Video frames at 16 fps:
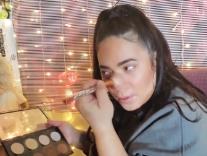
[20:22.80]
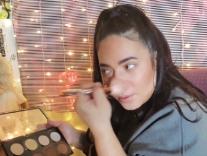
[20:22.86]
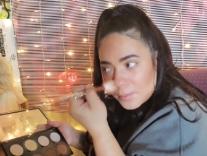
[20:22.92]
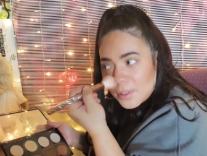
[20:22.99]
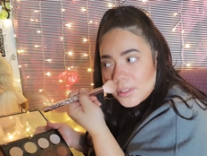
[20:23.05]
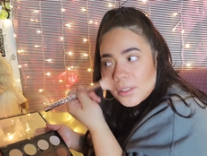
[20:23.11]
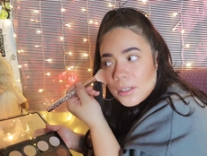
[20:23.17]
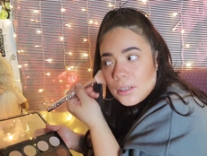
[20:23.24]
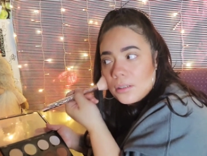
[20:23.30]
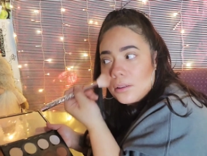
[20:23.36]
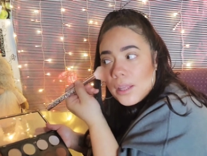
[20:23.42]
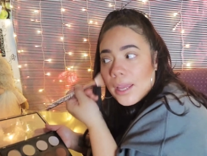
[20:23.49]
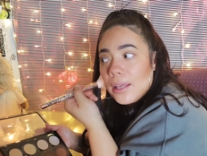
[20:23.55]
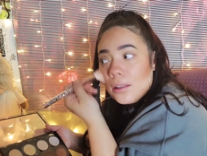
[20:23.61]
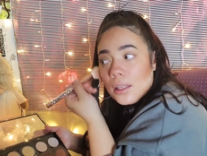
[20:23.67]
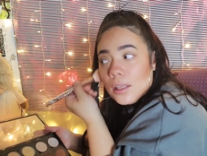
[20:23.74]
I'm just going to
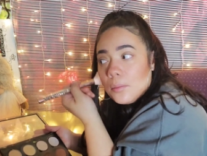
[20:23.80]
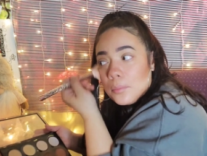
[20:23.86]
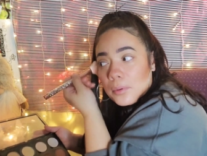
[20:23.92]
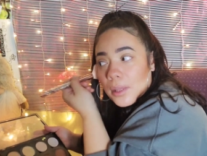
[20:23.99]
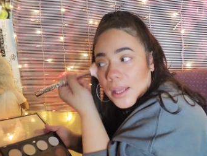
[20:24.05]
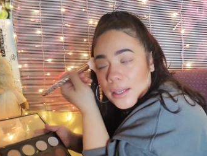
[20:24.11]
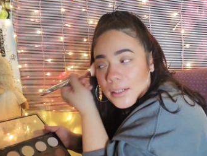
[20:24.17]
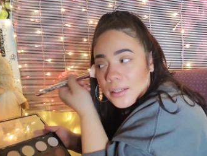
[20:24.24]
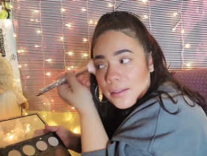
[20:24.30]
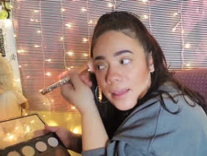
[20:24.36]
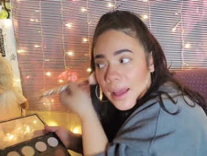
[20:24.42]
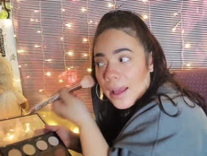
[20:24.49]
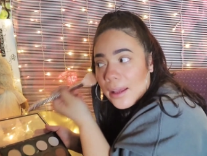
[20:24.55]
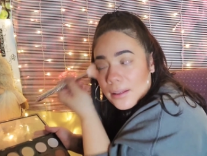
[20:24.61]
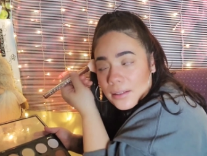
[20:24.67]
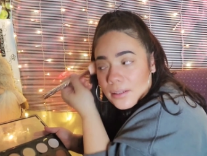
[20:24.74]
lightly blend
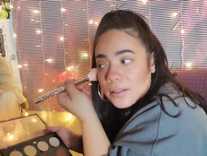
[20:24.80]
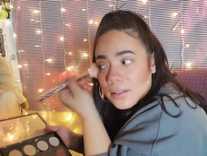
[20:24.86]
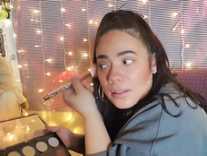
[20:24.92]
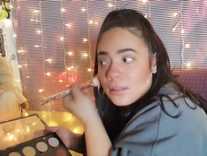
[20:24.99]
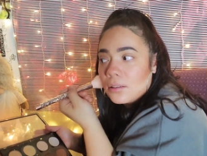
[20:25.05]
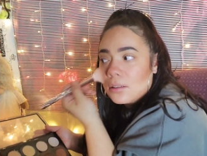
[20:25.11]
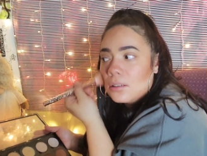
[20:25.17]
that.